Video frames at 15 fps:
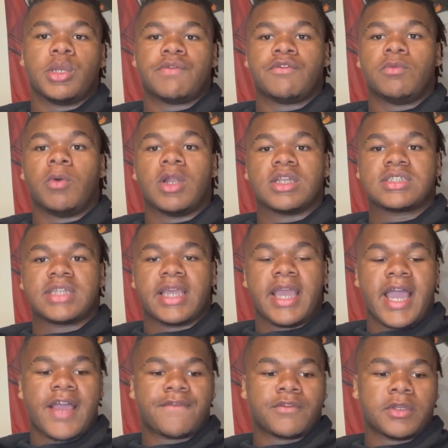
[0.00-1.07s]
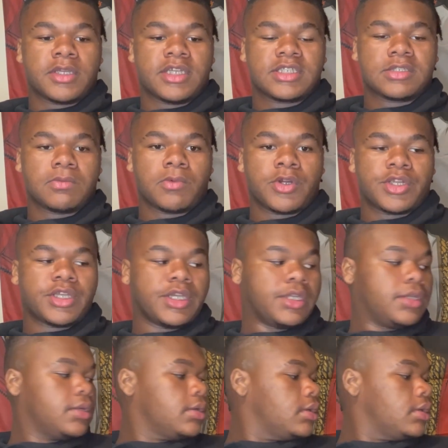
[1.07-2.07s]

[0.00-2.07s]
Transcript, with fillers: If you want to stay after, get some work in.